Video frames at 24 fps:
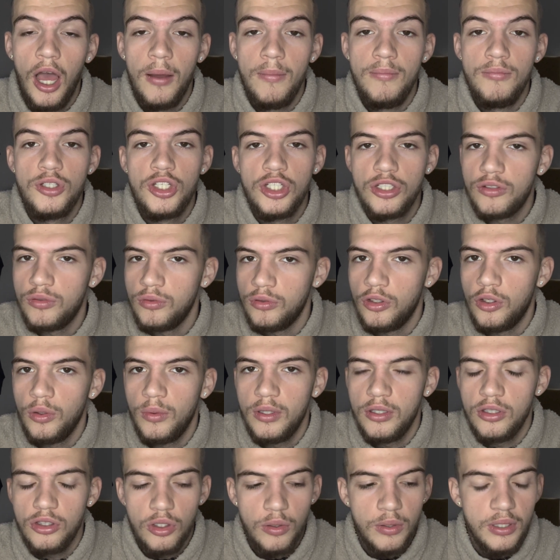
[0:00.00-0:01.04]
just from
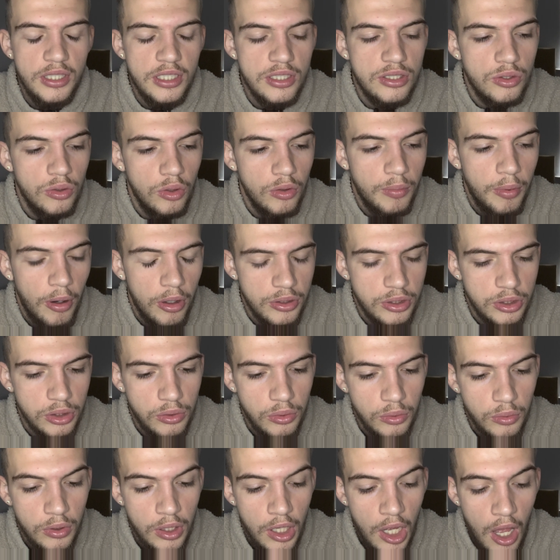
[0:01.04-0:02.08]
doing this sort of
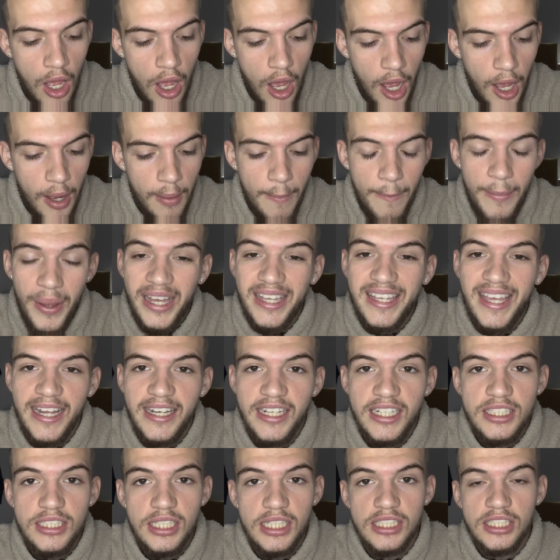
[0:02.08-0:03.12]
protocol. But again,
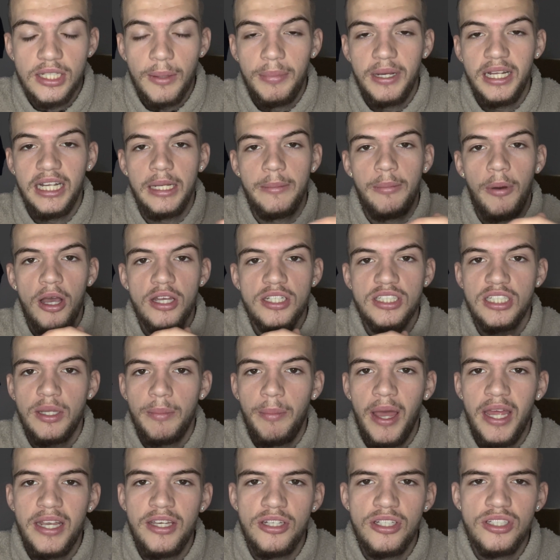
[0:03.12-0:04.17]
it's completely person
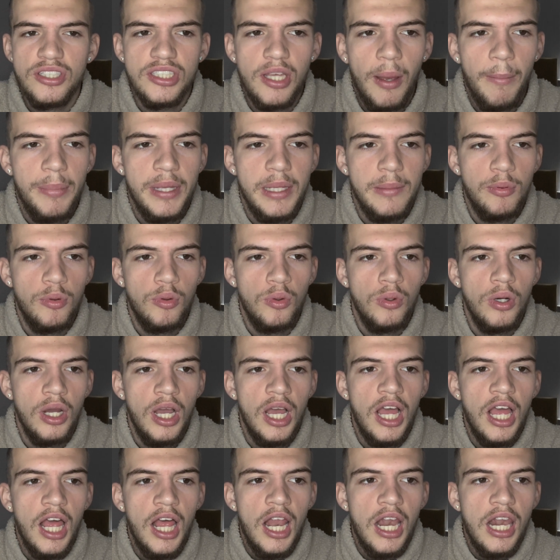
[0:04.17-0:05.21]
dependent. Some people
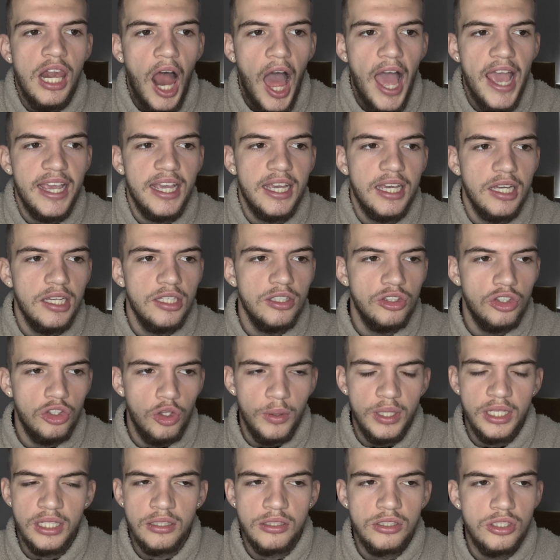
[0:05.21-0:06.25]
like
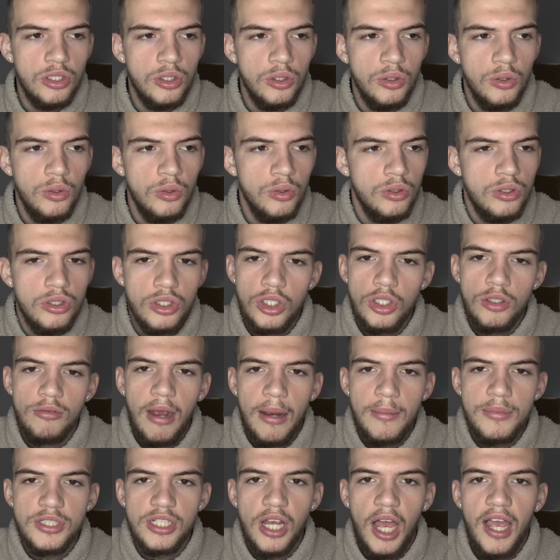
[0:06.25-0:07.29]
doing two
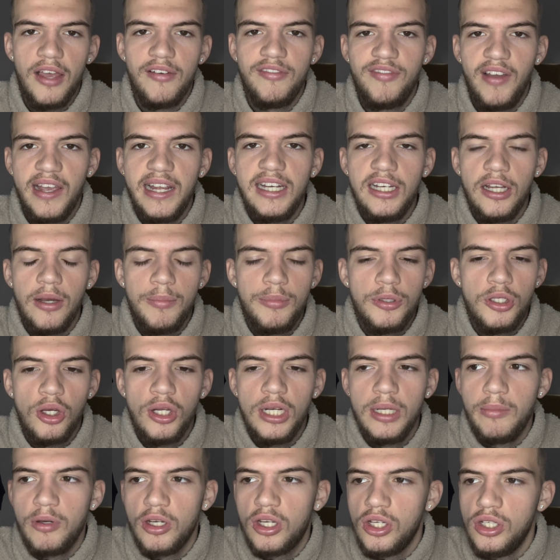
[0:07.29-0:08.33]
reps shy of failure,
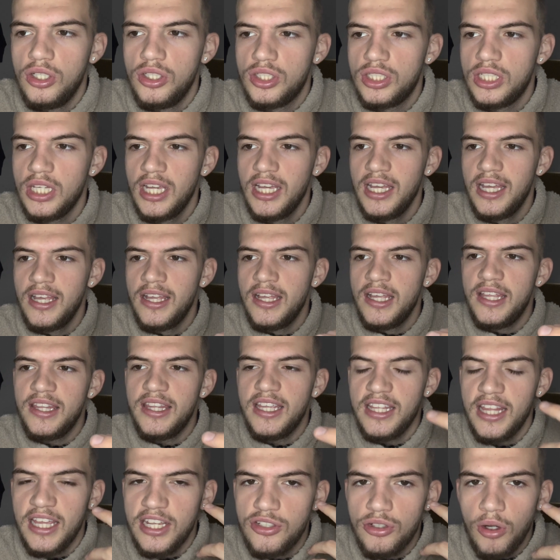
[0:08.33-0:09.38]
purely because
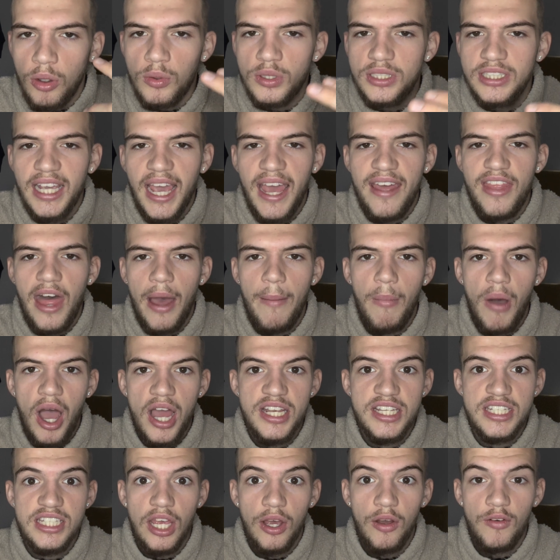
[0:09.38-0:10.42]
they struggle to get in that
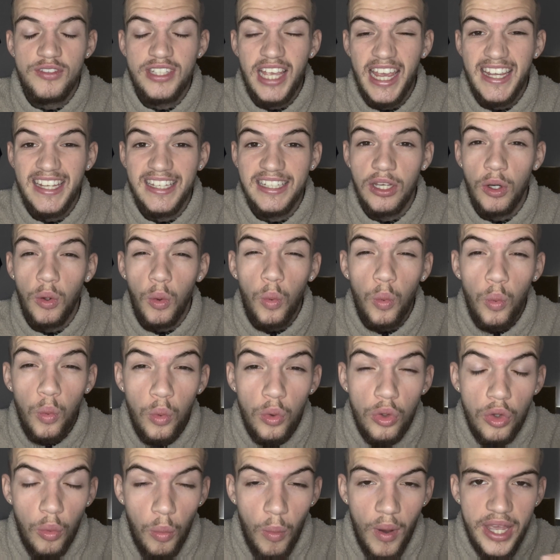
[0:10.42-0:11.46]
mindset of taking it all
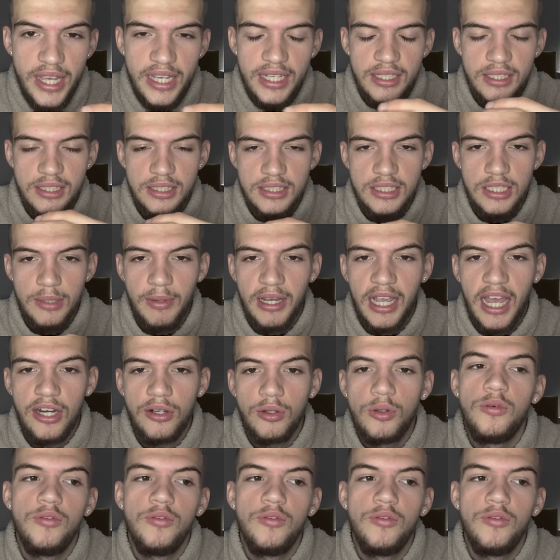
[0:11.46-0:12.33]
the way to mechanical